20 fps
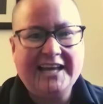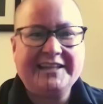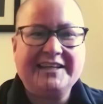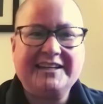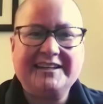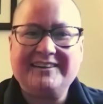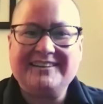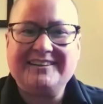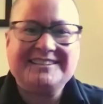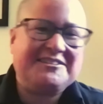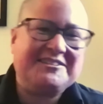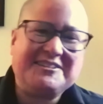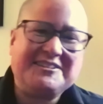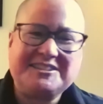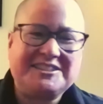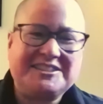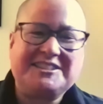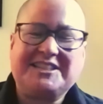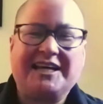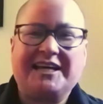and then also
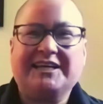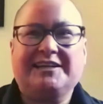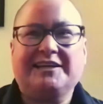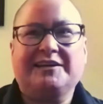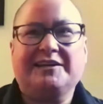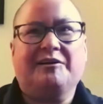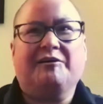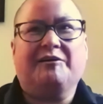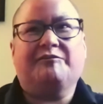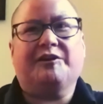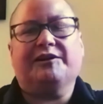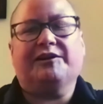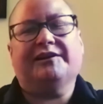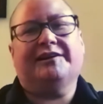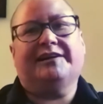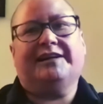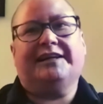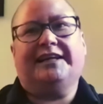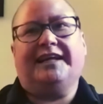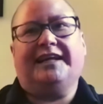there's just like, you know, if you're
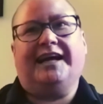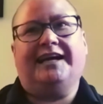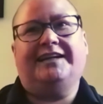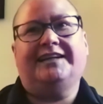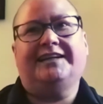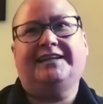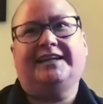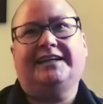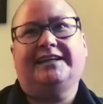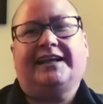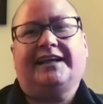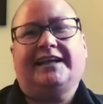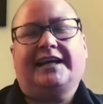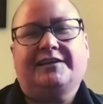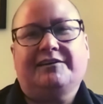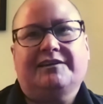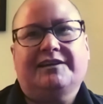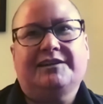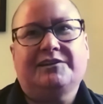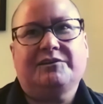learning editing,
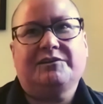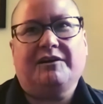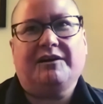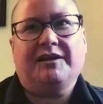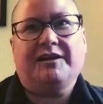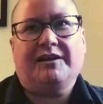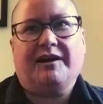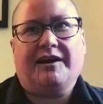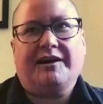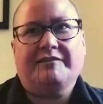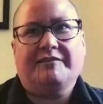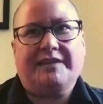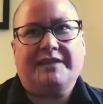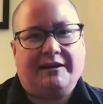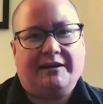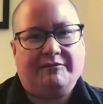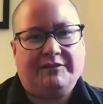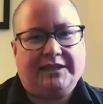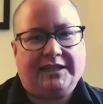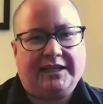like you can do a lot of
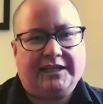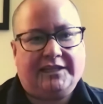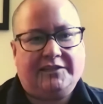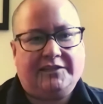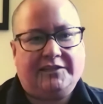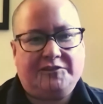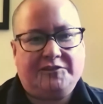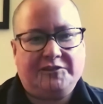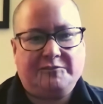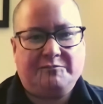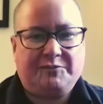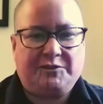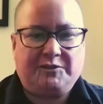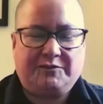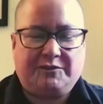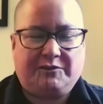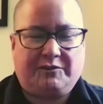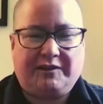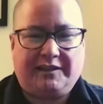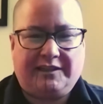that with like YouTube
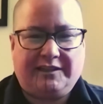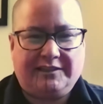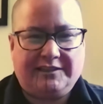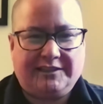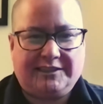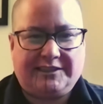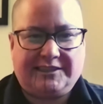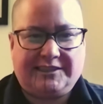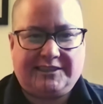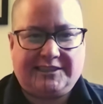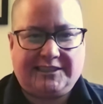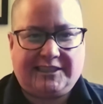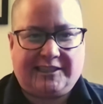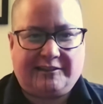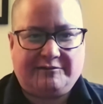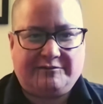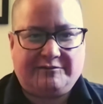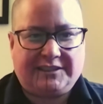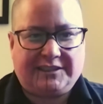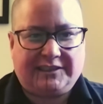tutorials and
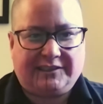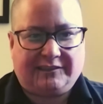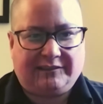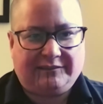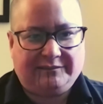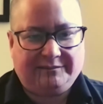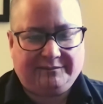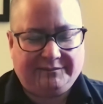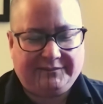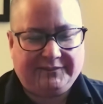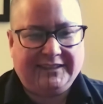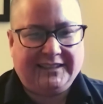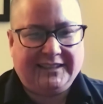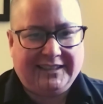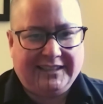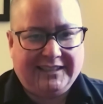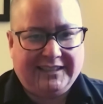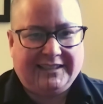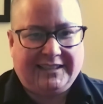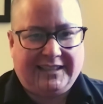stuff. So
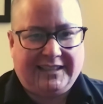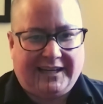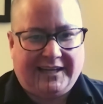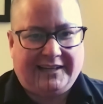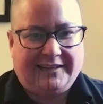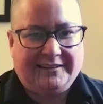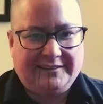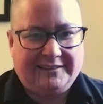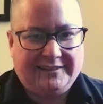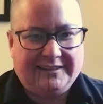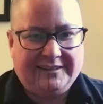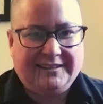yeah.